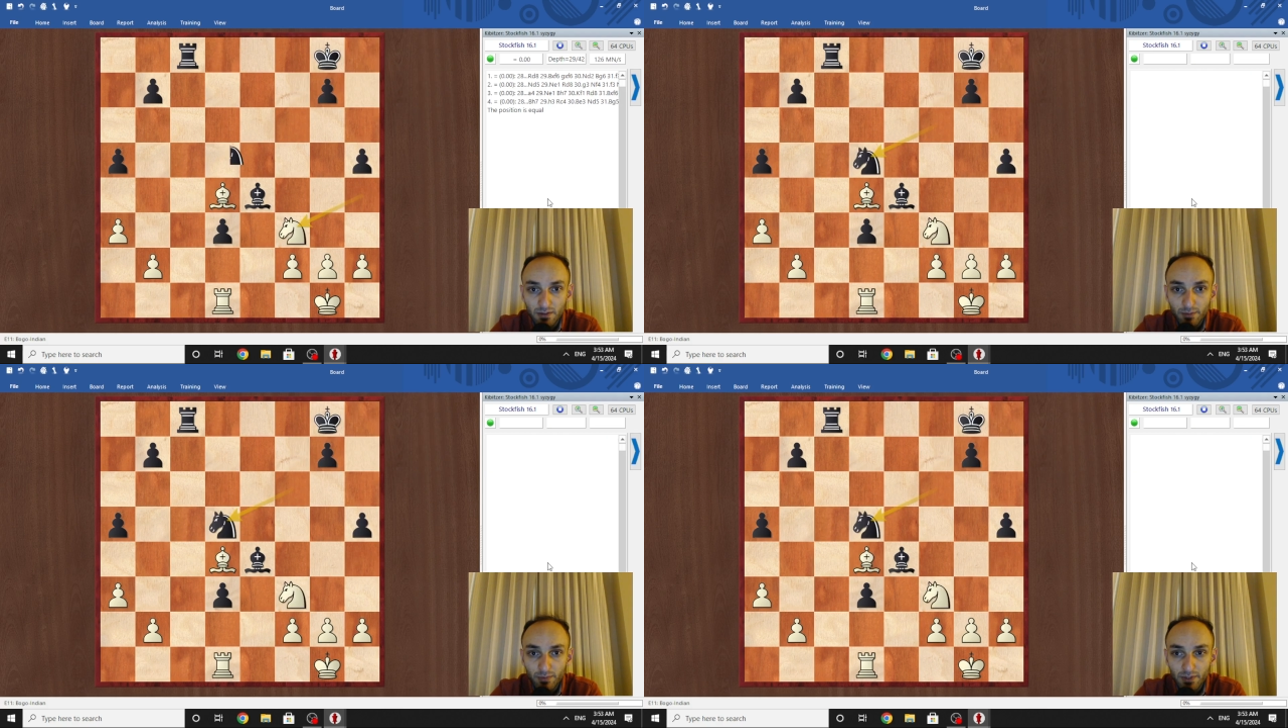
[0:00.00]

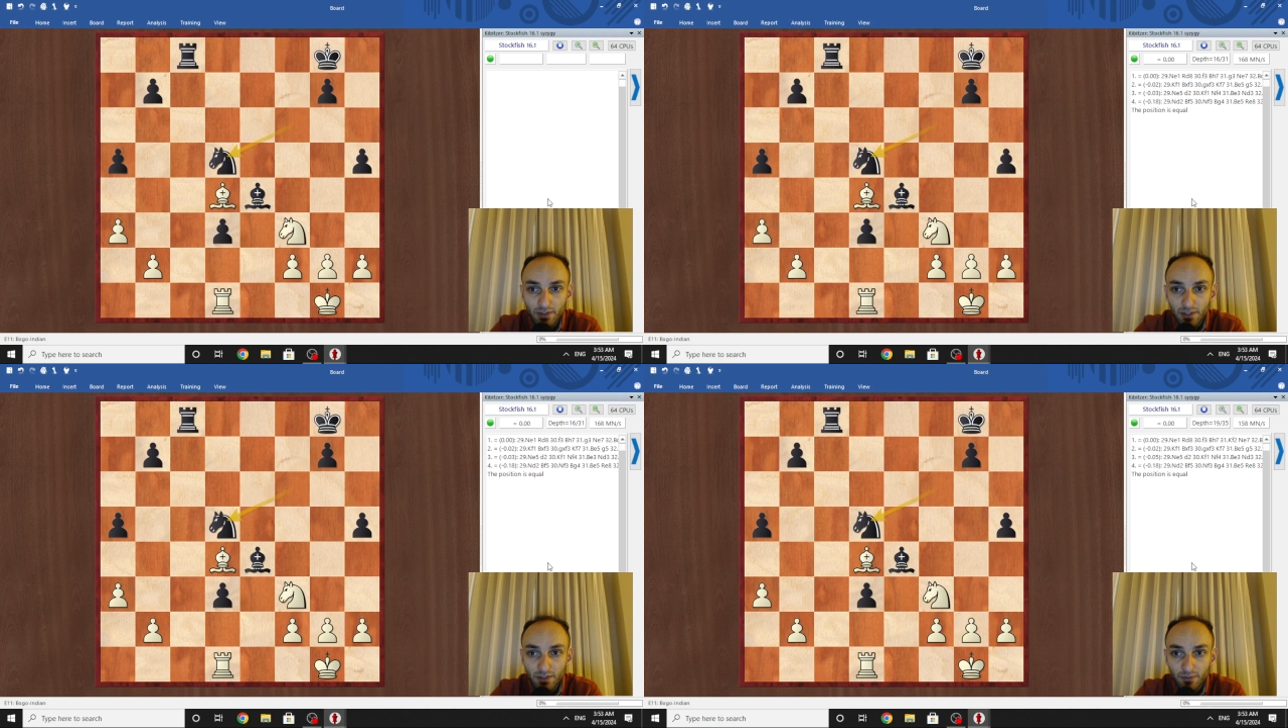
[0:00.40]
I played
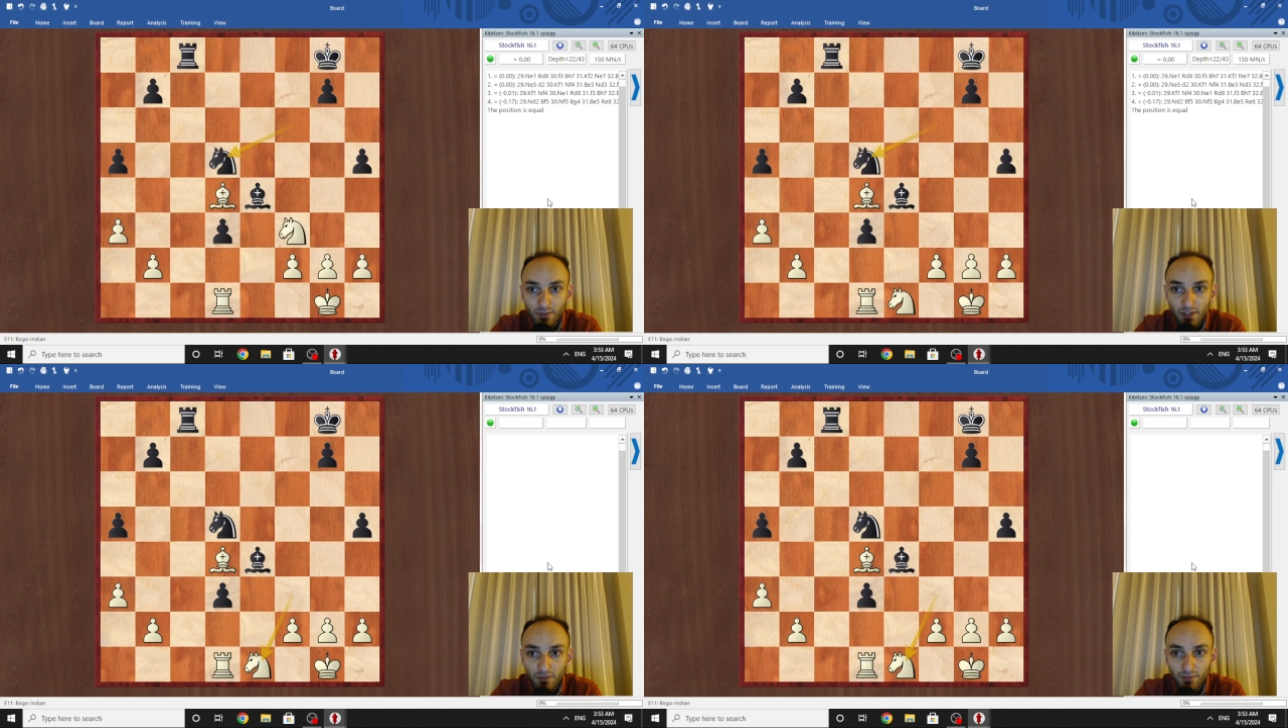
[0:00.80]
knight
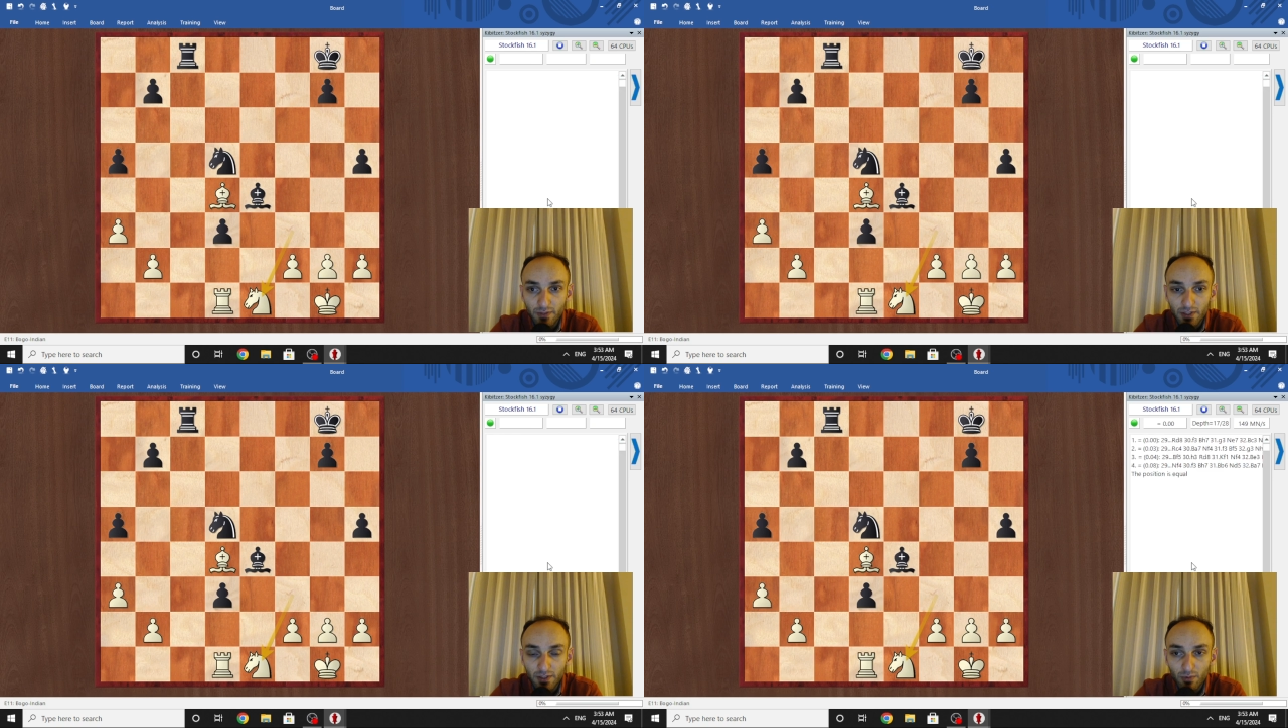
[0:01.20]
d5,
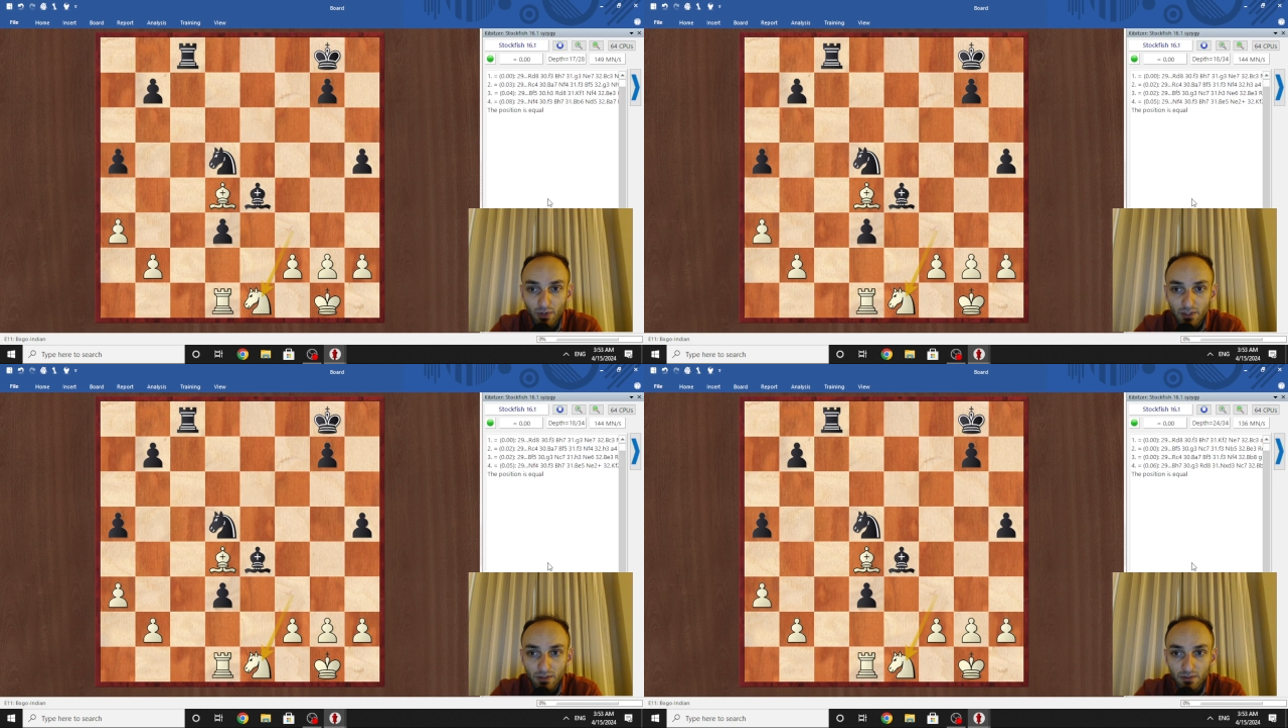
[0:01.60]
knight
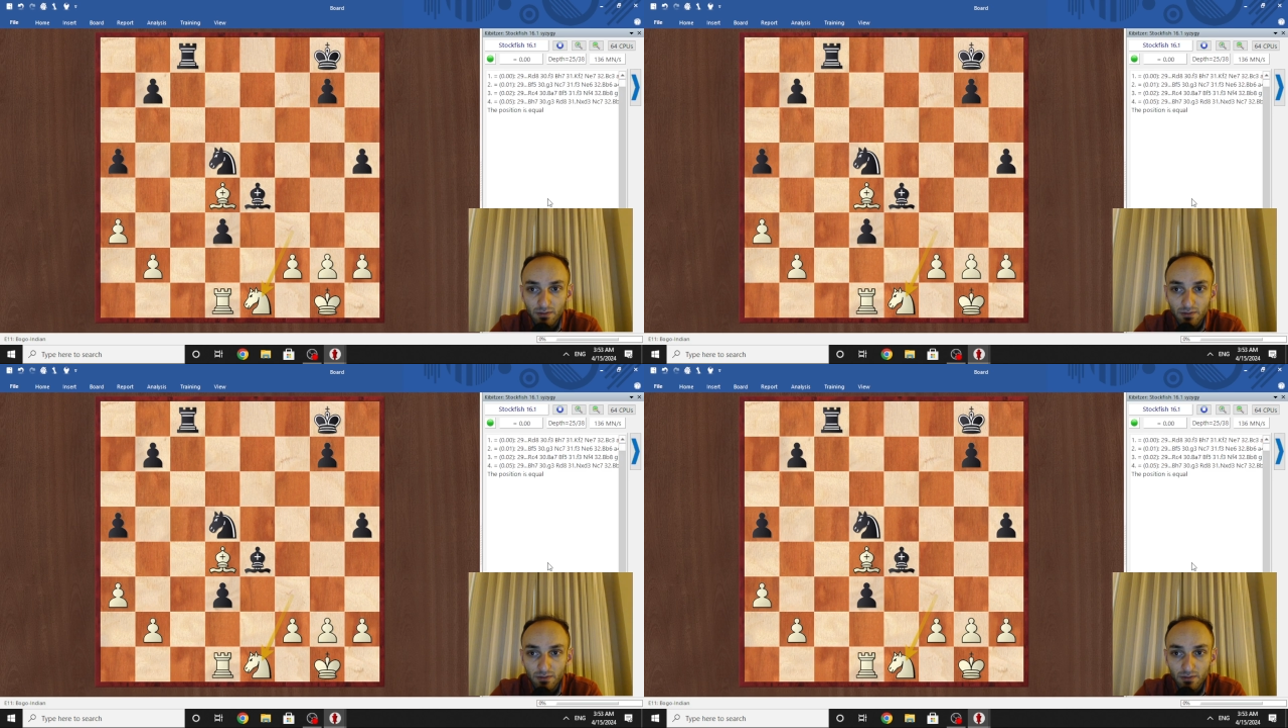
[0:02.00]
e1.